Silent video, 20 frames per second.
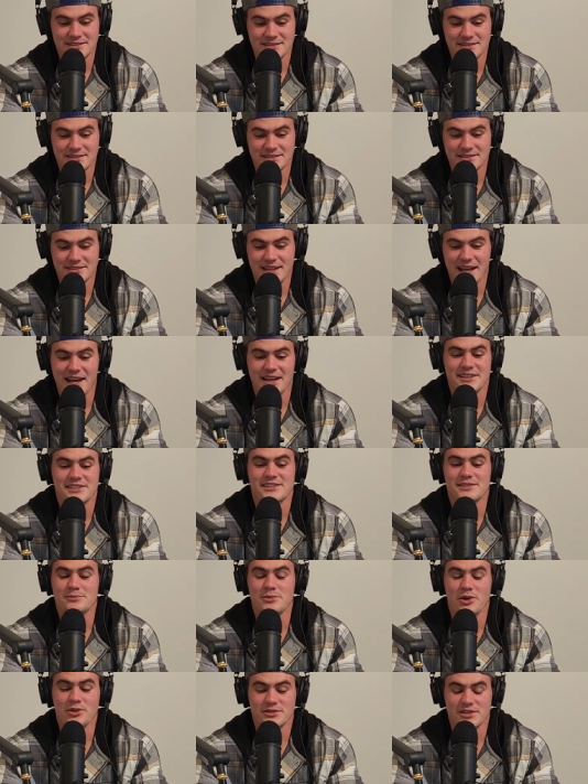that is the
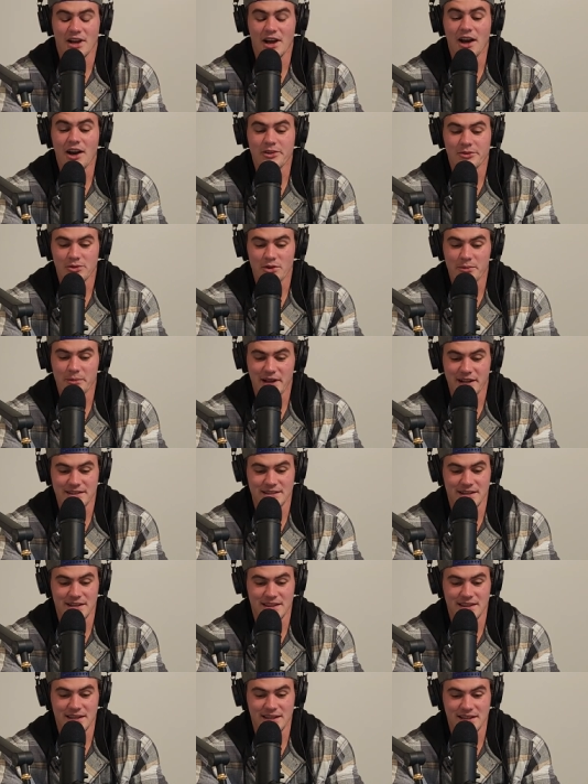most unromantic
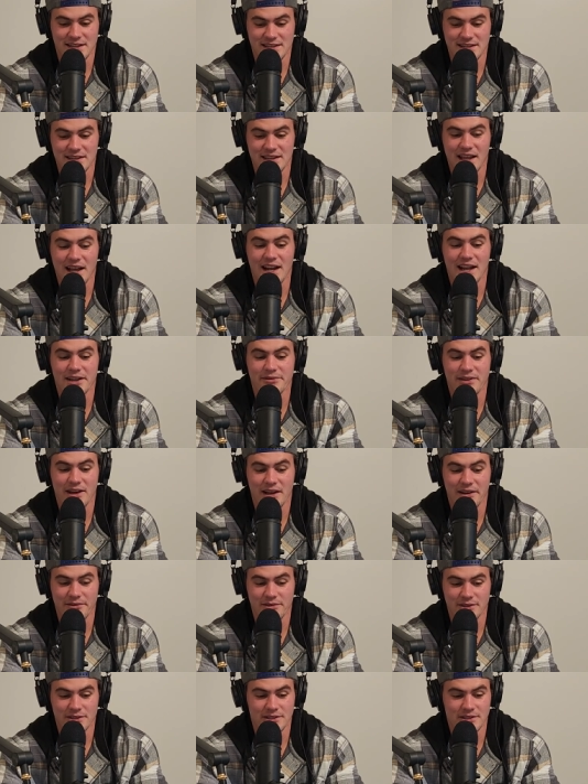thing that I've
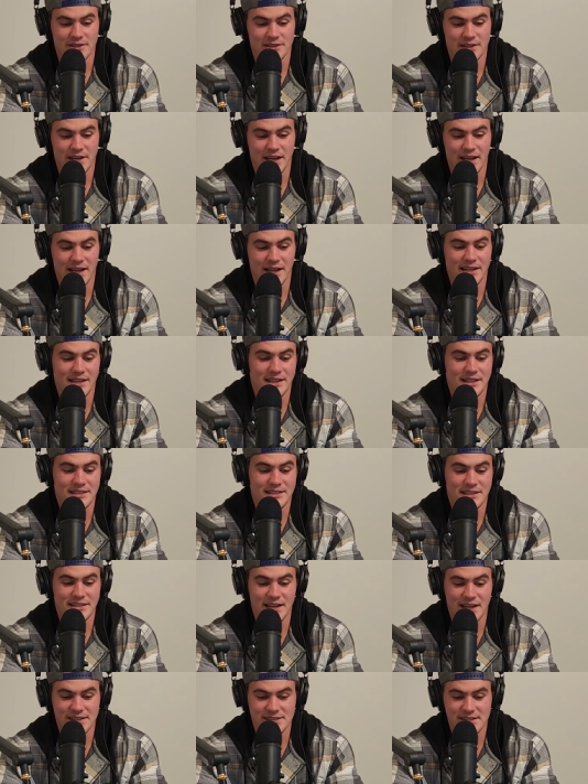ever heard. And in
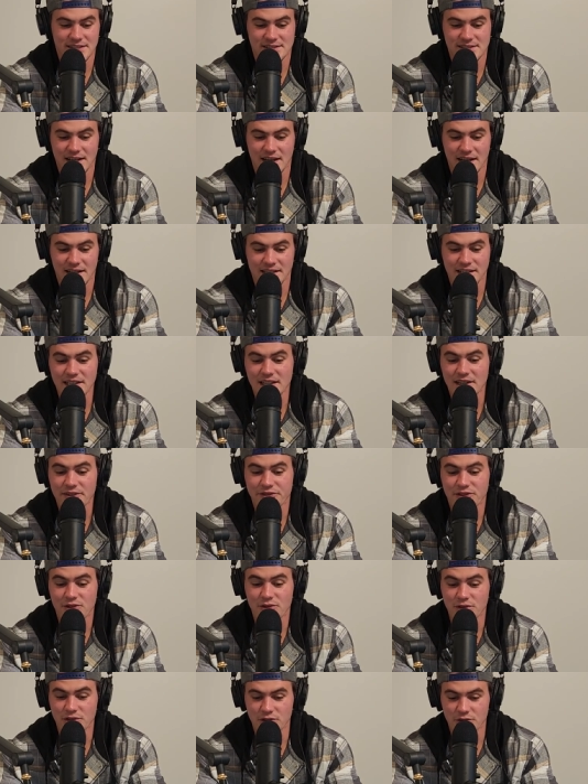today's society, if
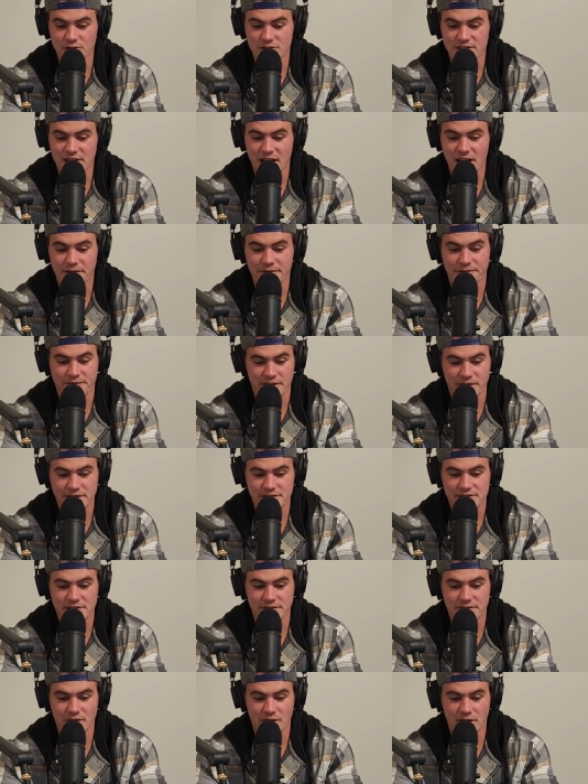you use that, first
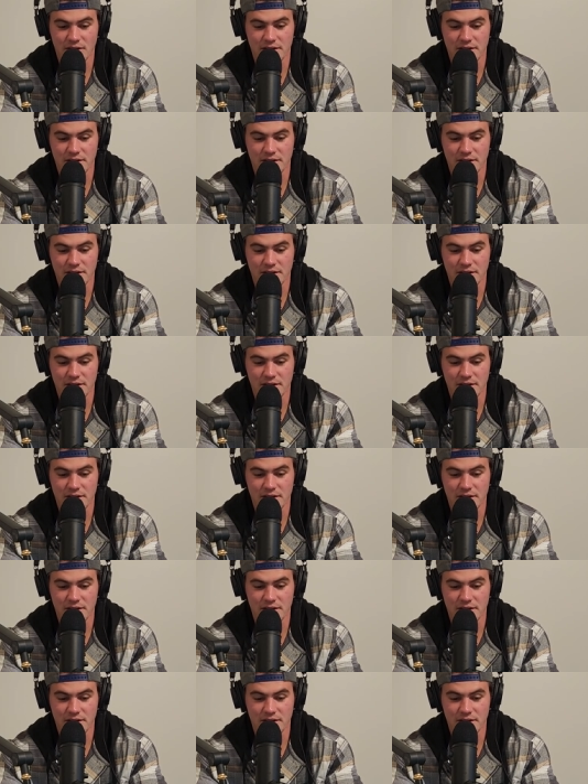of all, if